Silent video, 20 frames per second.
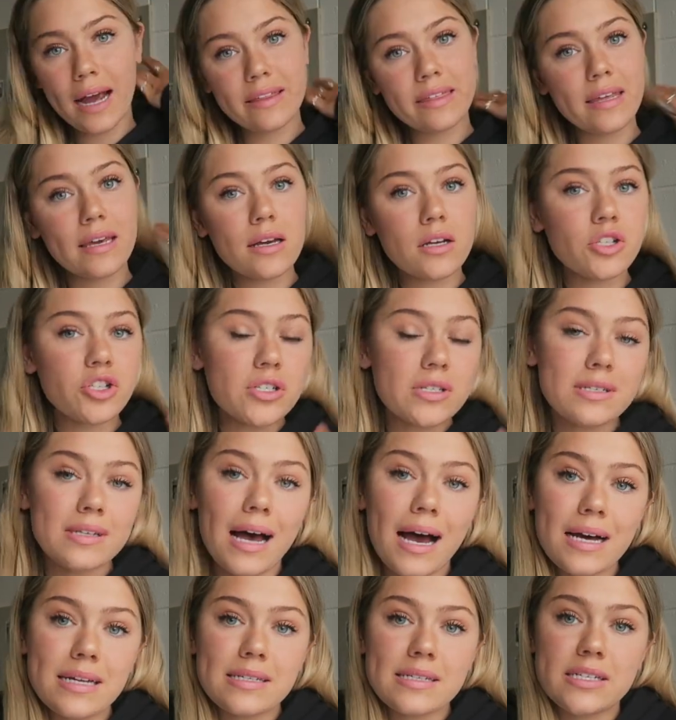I think just
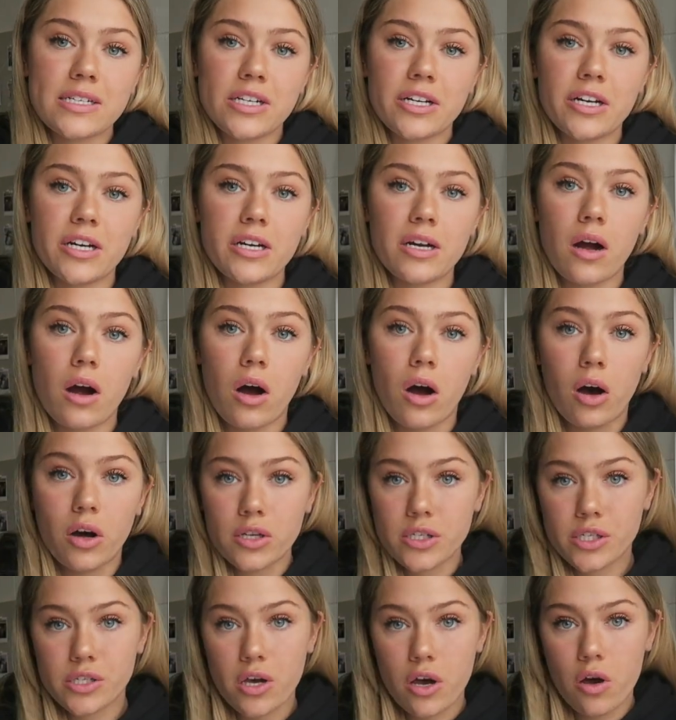last year,
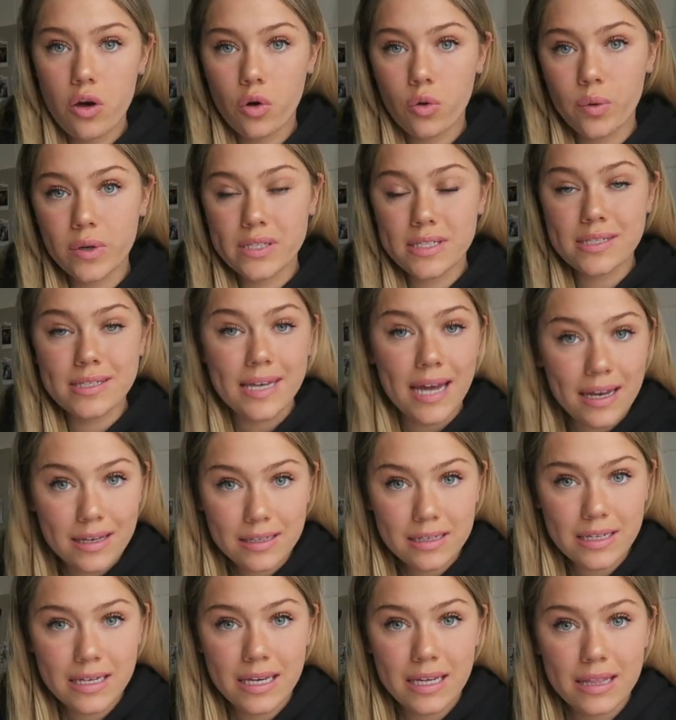also
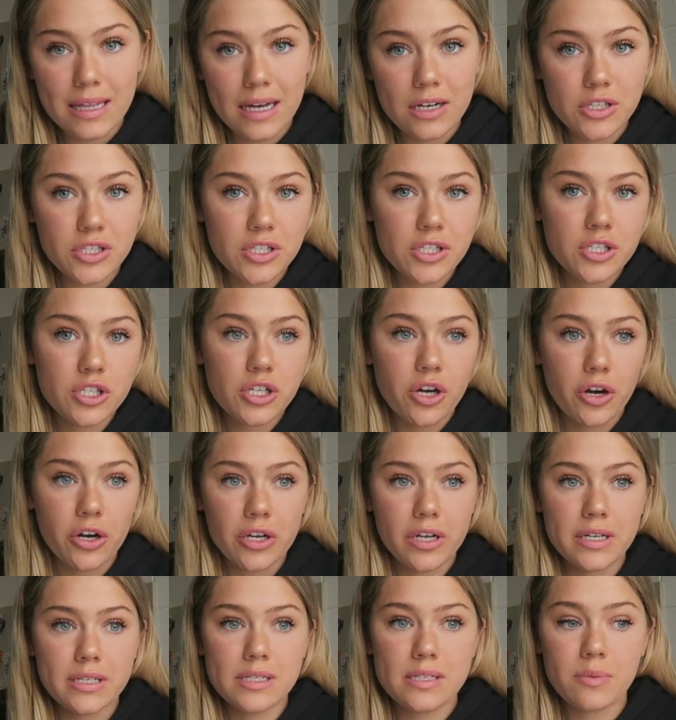coincidentally, that just
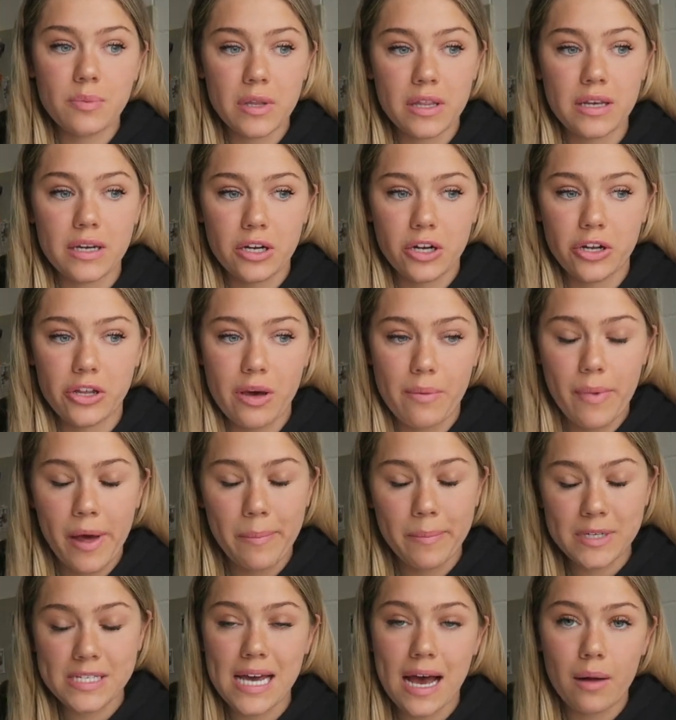started to be the year that
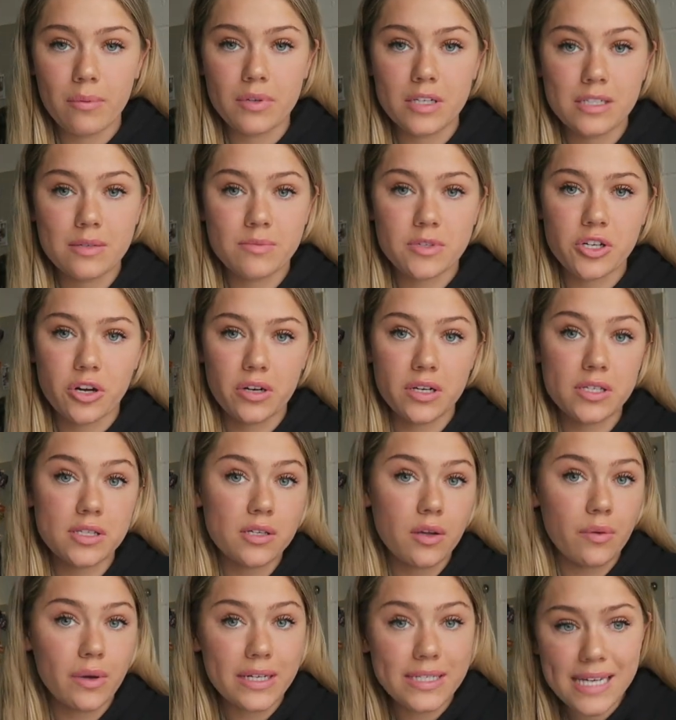my metabolism started
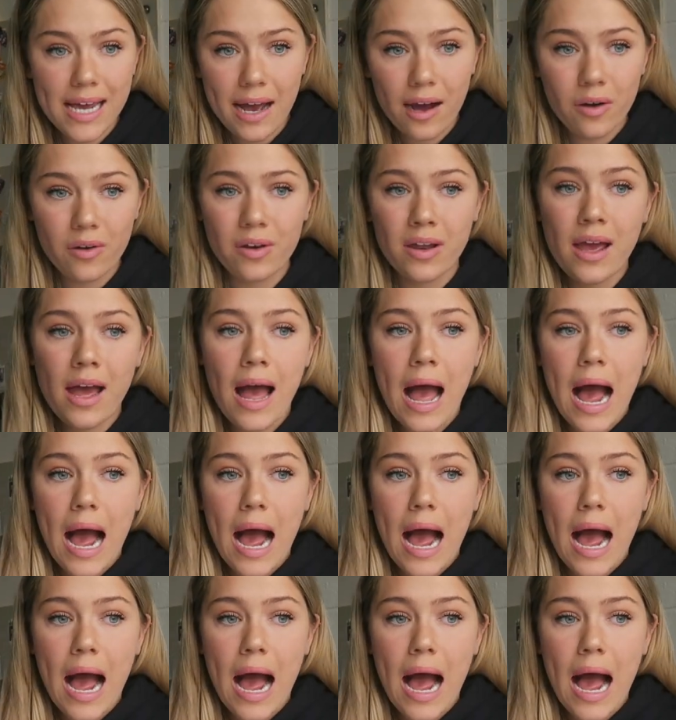slowing down.